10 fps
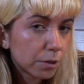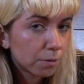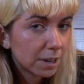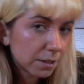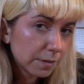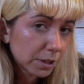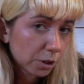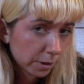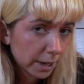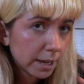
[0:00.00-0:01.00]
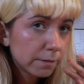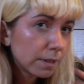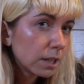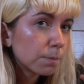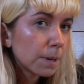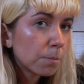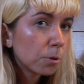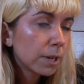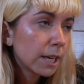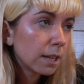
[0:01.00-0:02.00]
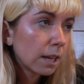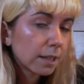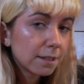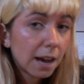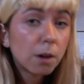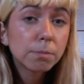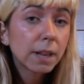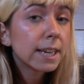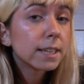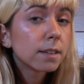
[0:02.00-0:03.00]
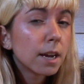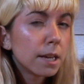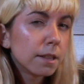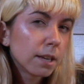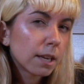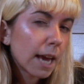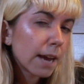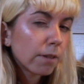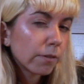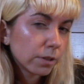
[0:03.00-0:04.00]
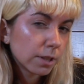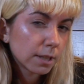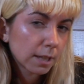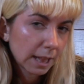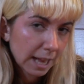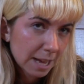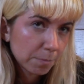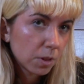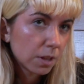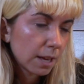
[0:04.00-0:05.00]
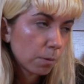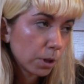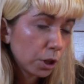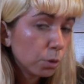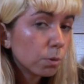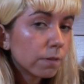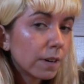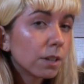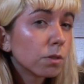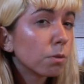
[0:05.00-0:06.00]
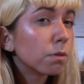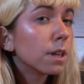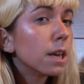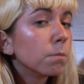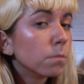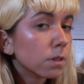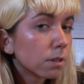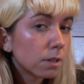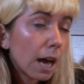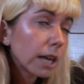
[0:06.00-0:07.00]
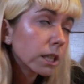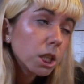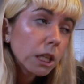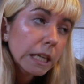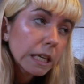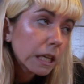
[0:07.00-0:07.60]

the rest of his career in Village People, he like downplayed the gay references and claimed that they were universal themes, actually.